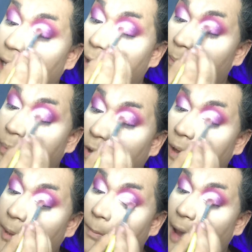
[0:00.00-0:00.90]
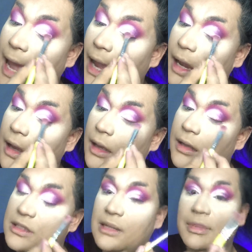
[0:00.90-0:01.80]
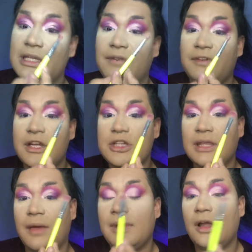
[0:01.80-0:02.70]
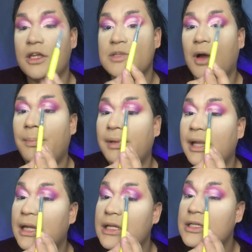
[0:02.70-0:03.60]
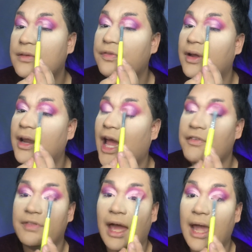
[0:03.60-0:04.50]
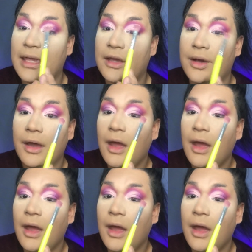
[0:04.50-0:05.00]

and bring back some of the definition that we lost while blending to the front half of the eye here,